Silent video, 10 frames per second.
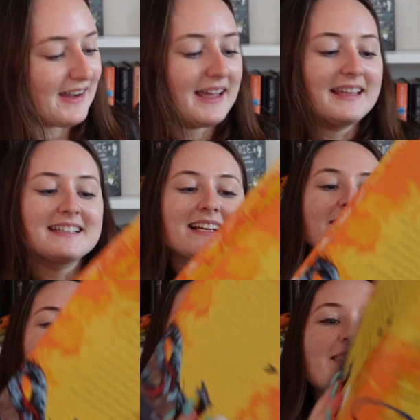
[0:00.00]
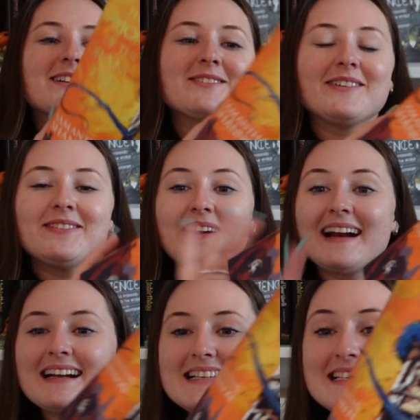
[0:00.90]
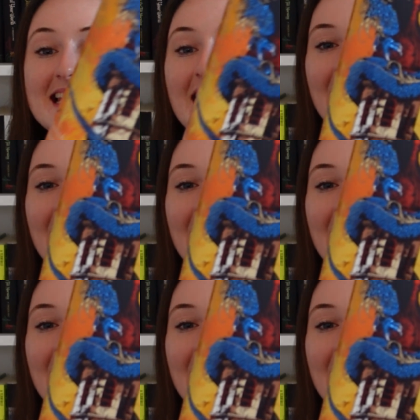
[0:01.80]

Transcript: Okay, let's go with the first one first.